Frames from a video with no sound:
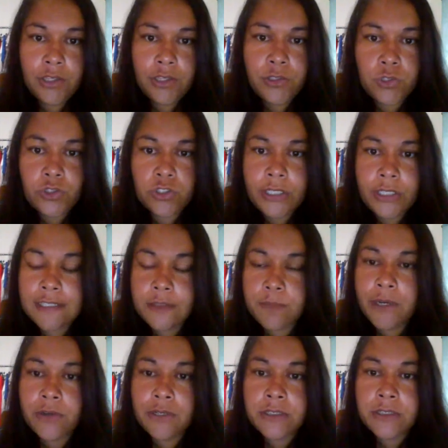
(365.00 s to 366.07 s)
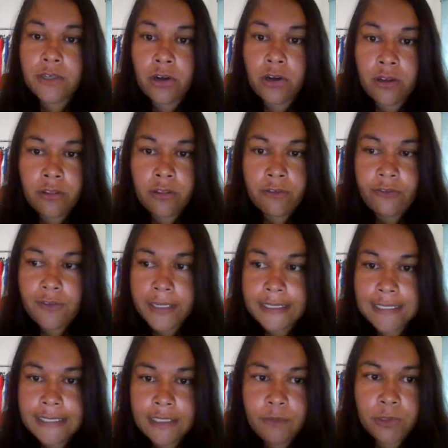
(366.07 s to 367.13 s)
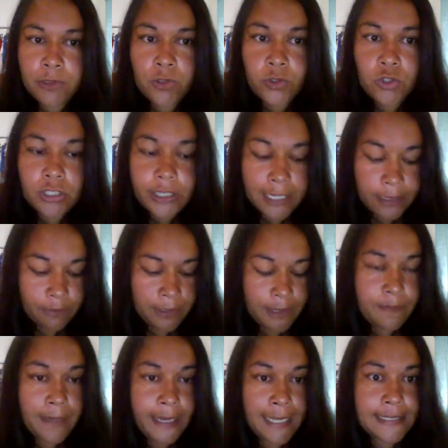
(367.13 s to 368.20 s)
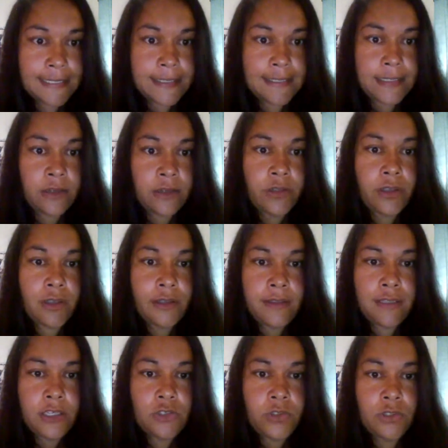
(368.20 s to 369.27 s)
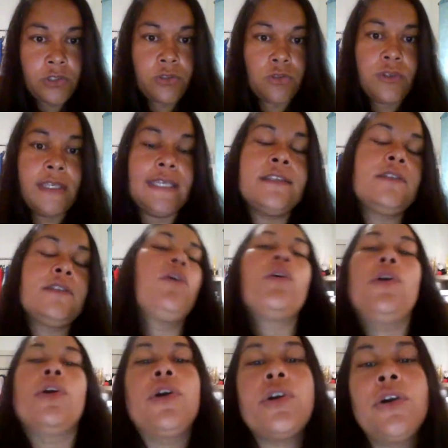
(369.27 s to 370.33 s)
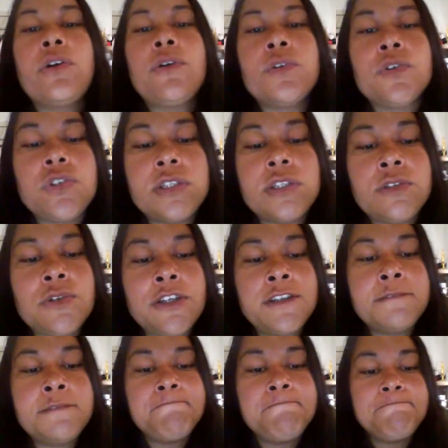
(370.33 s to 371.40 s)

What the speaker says: the child's parents are unaffected, but the child may pass on the condition to his or her own children.